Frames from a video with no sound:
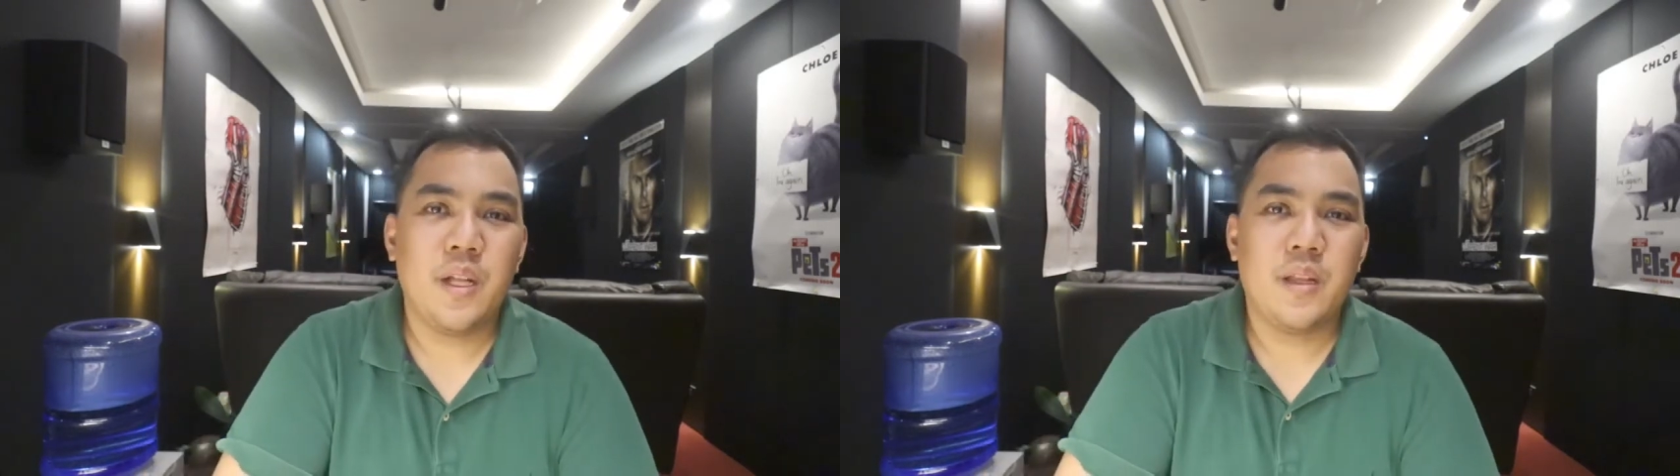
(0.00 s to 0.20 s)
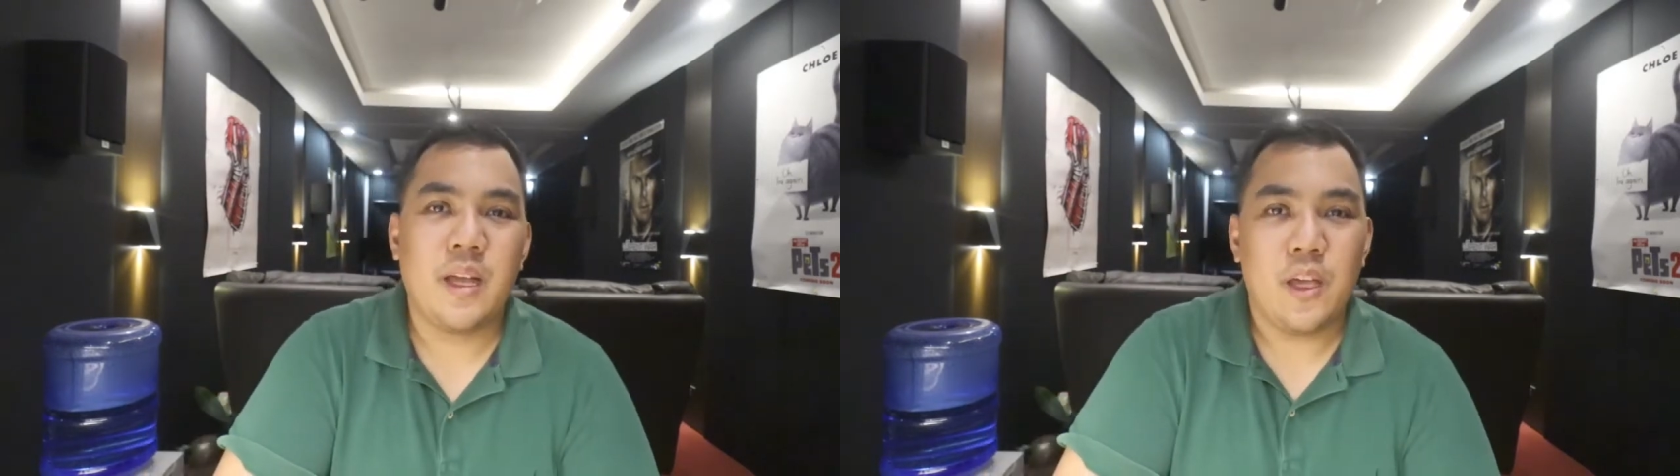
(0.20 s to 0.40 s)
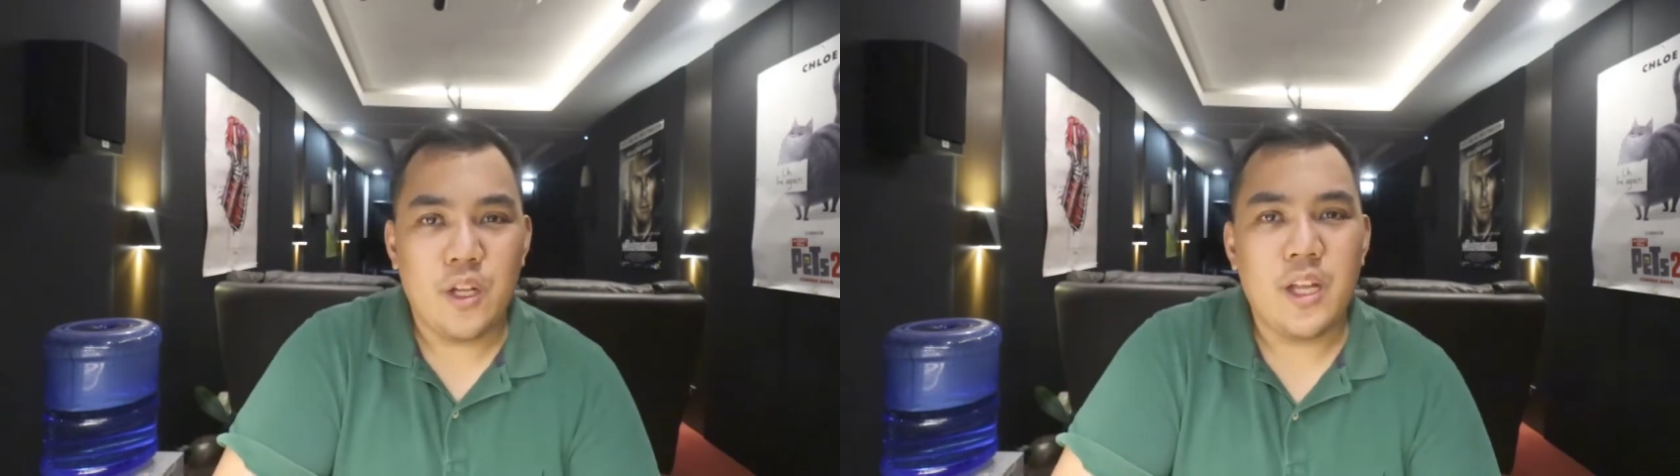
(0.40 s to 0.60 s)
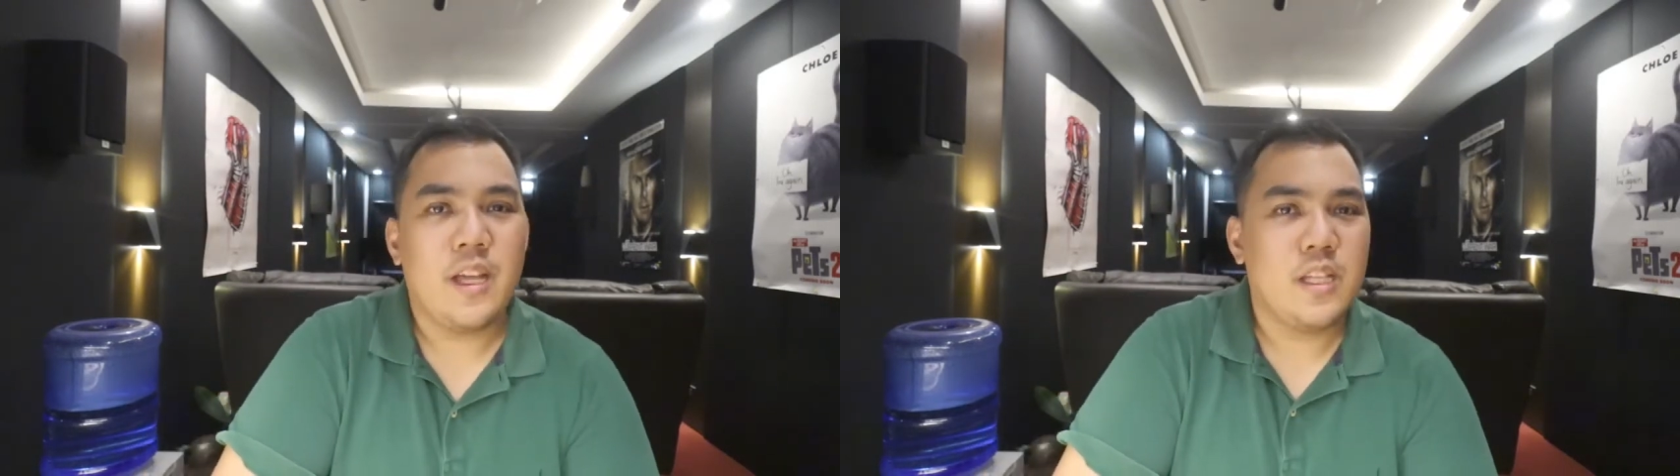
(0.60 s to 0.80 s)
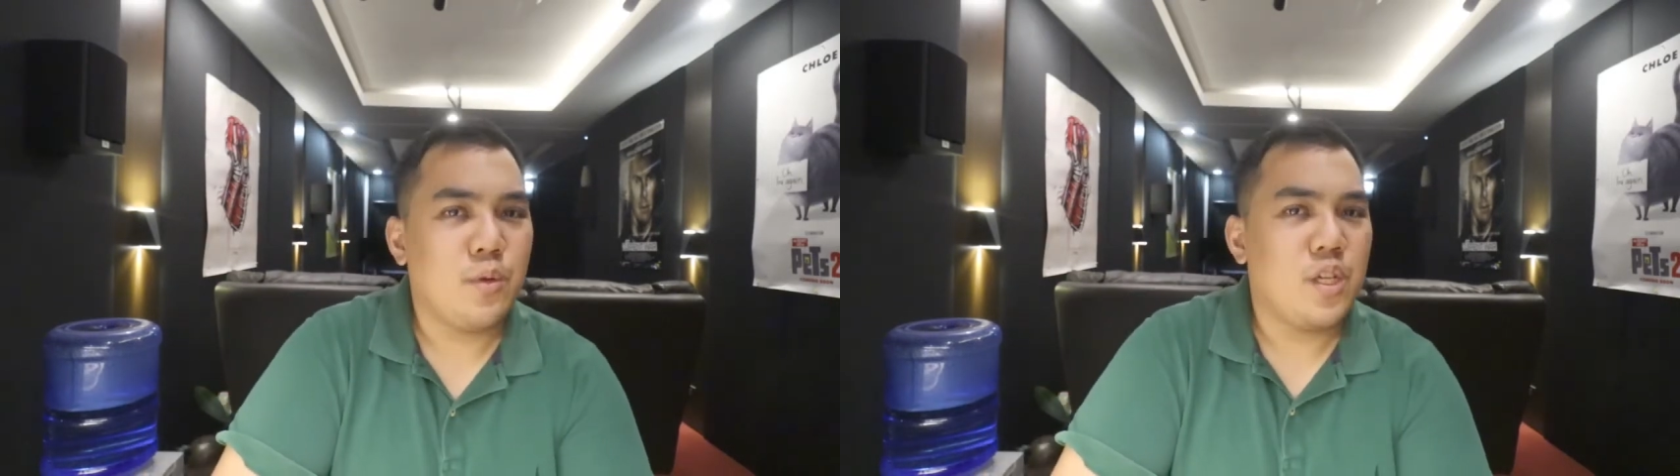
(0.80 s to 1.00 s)
But ngayon,
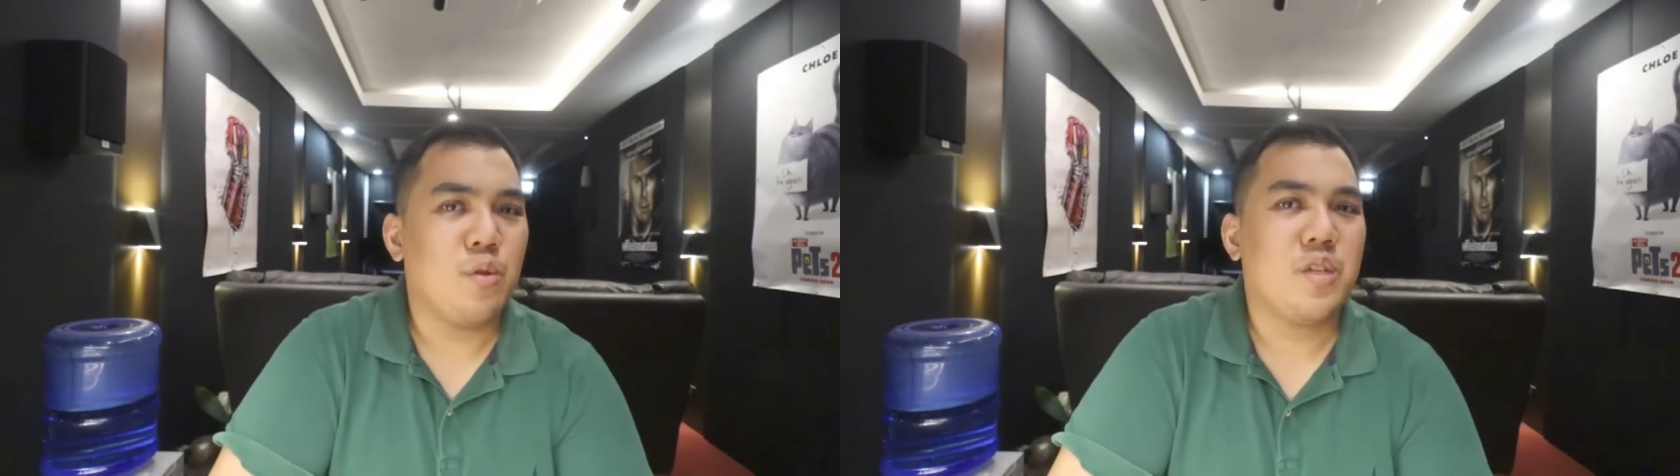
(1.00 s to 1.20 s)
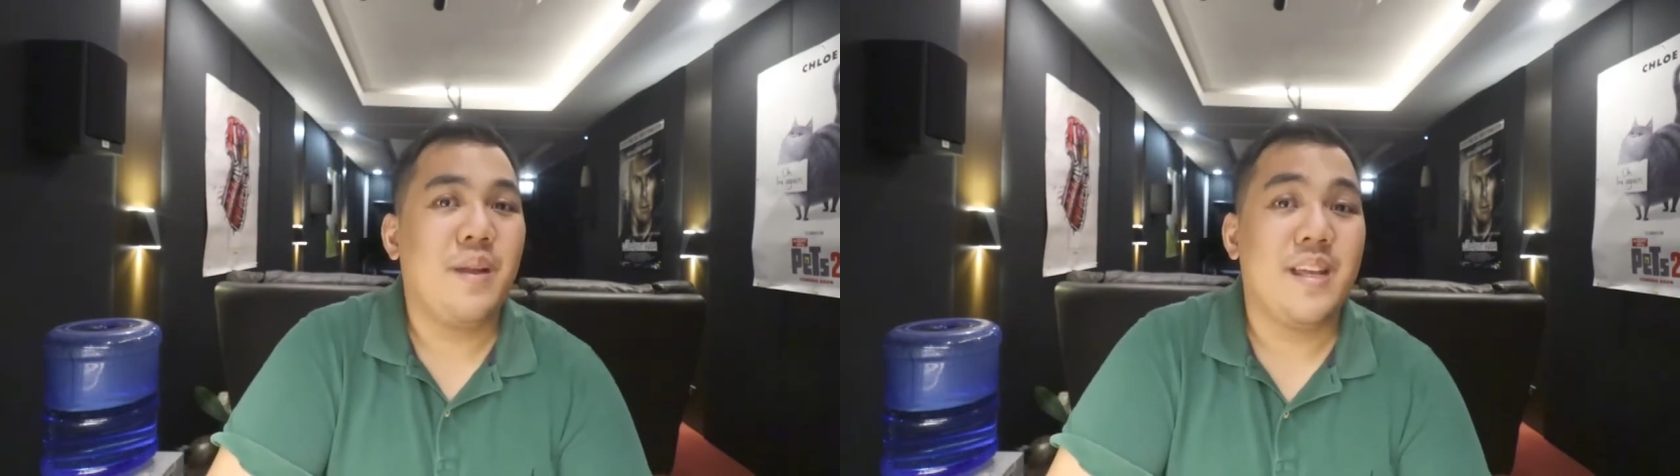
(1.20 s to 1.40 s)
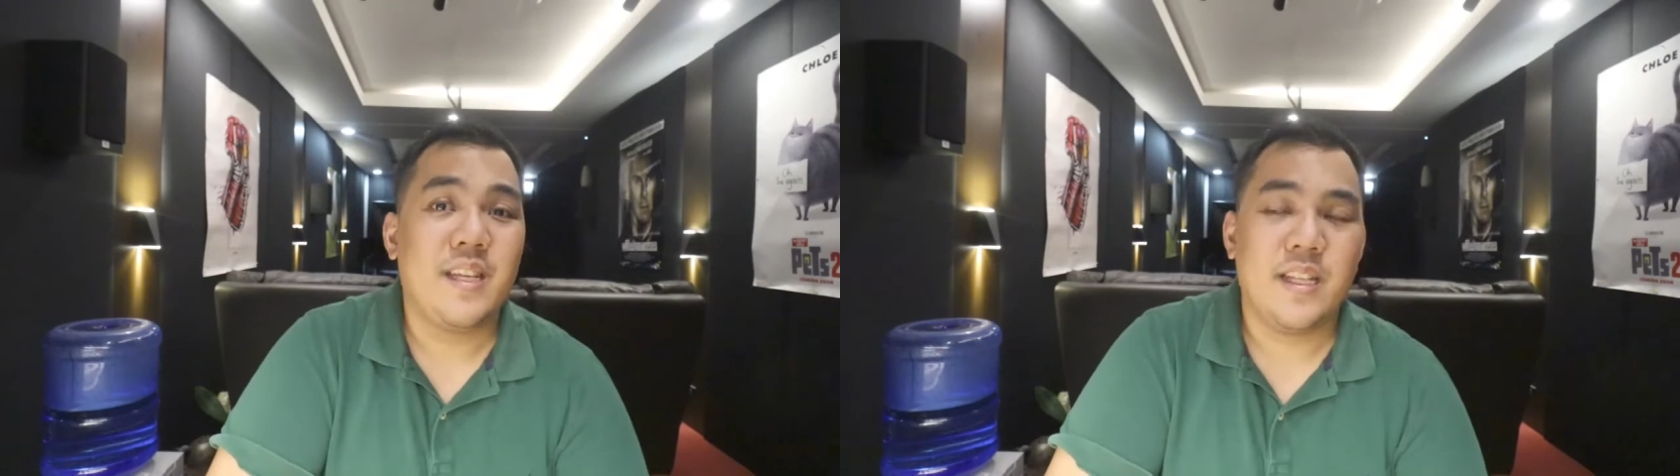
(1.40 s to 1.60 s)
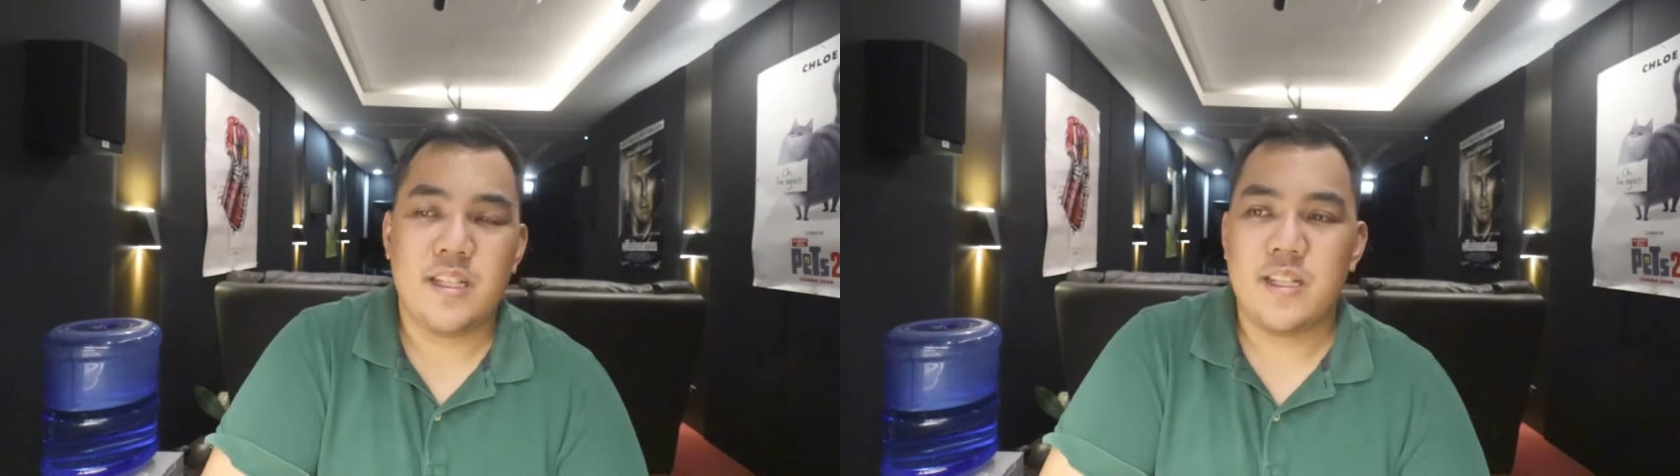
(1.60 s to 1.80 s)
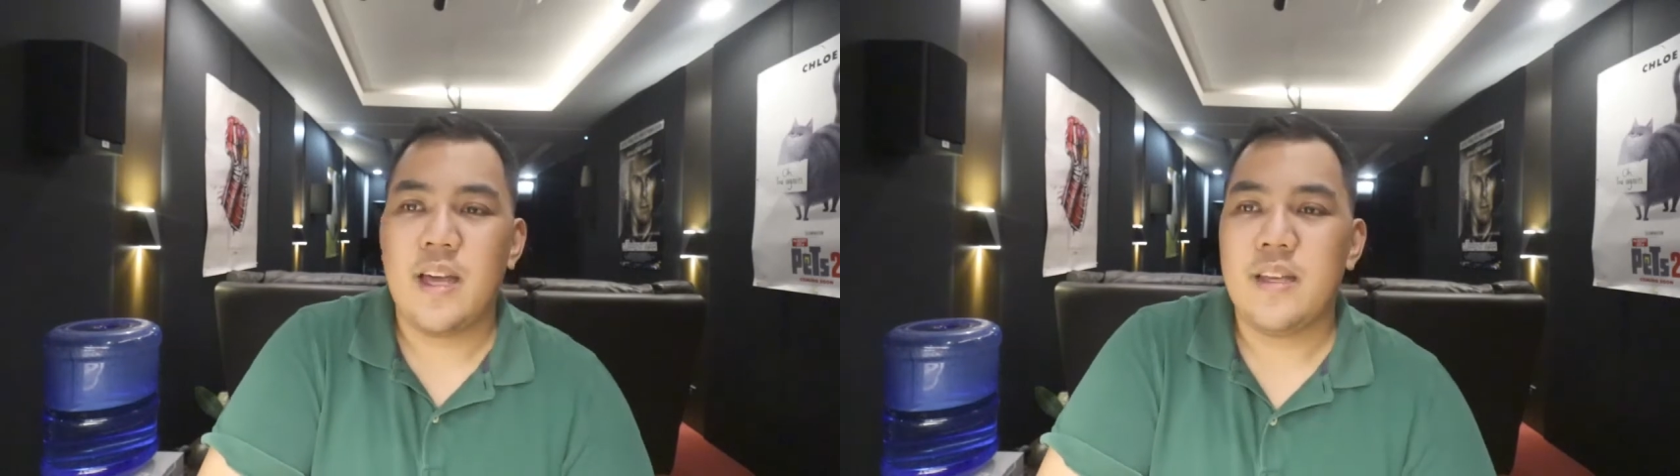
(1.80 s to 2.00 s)
it was a blessing in
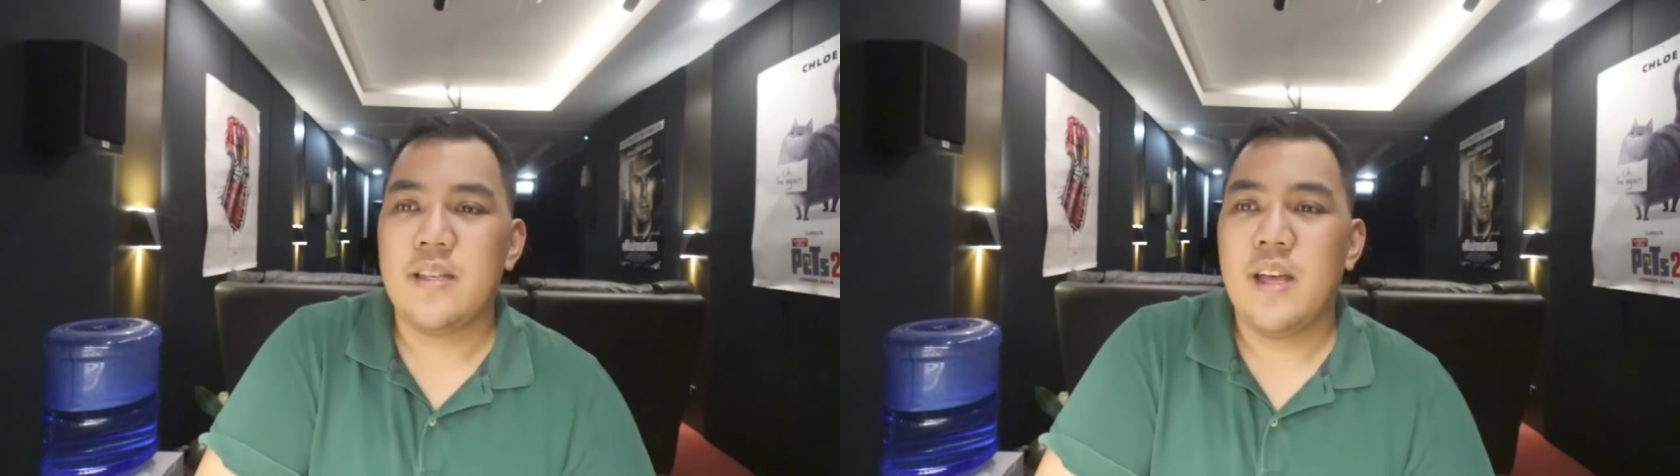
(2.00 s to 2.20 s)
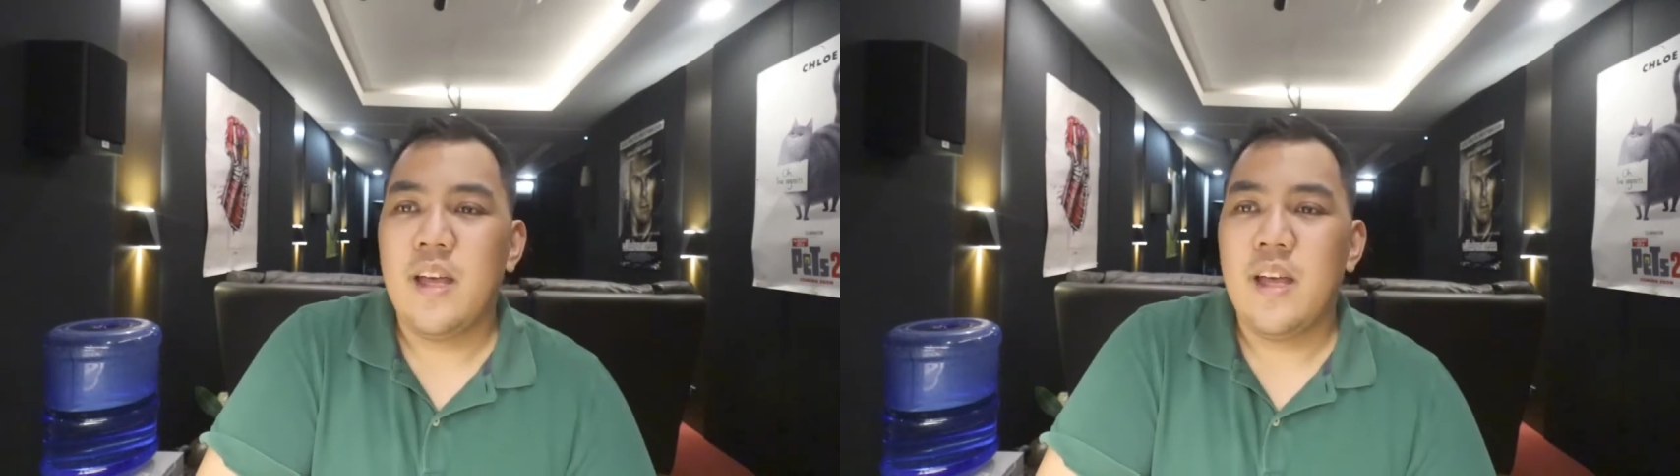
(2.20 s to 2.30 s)
disguise